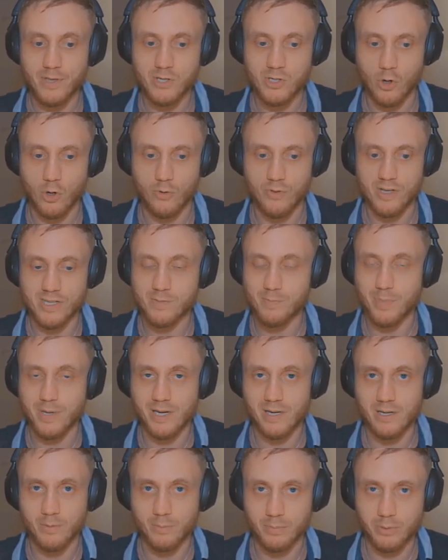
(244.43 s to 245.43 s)
So this
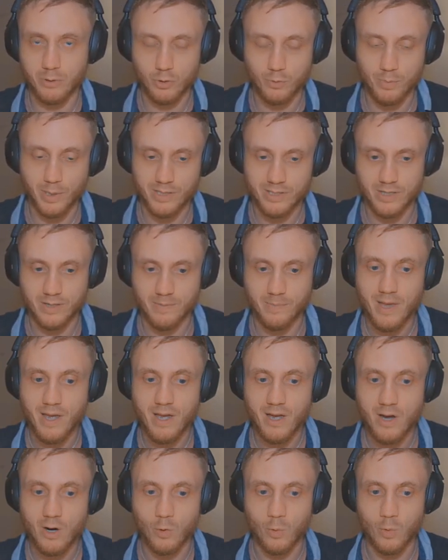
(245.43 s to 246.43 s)
big blue button,
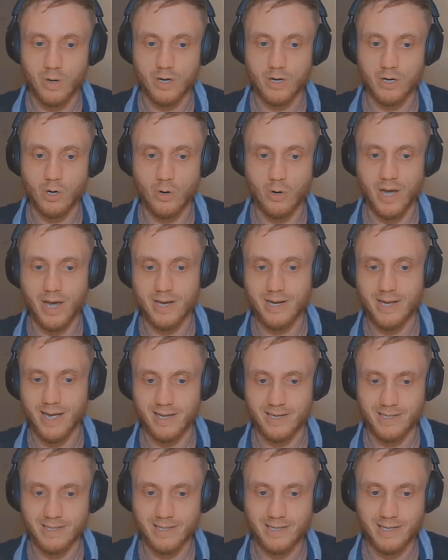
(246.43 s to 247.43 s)
we're going to go ahead
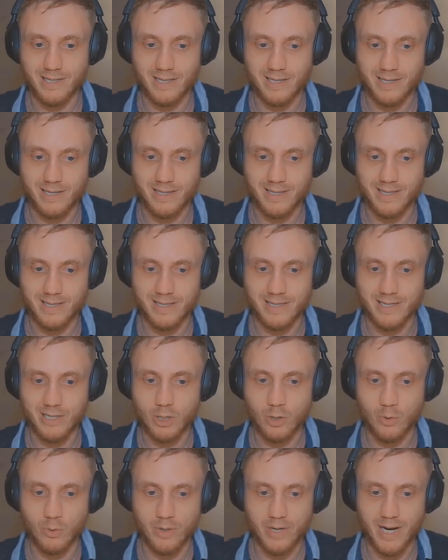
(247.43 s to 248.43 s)
and click the
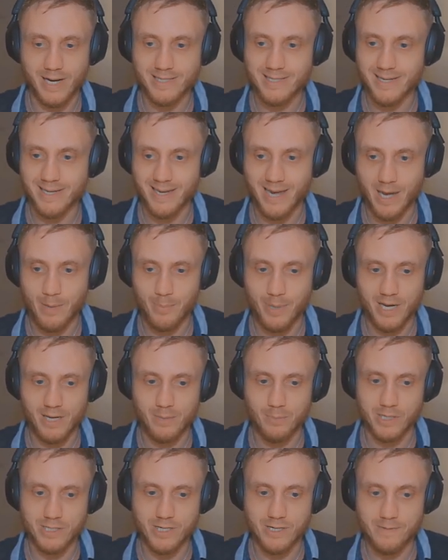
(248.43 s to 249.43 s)
create campaign
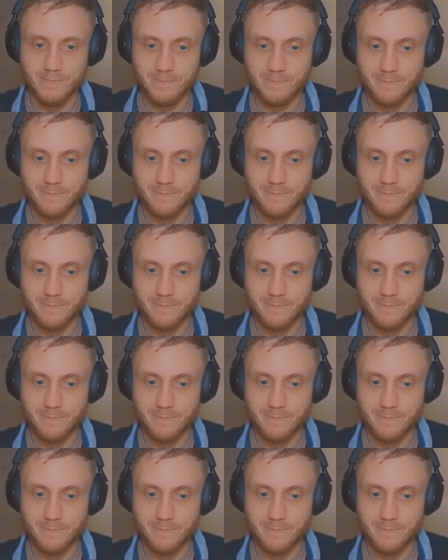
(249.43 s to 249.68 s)
button.